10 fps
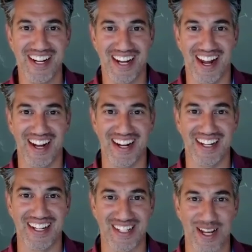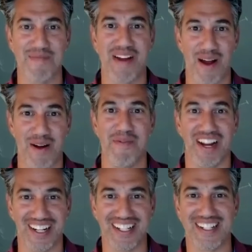it's come down a
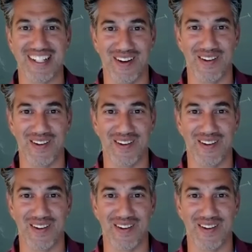bit. So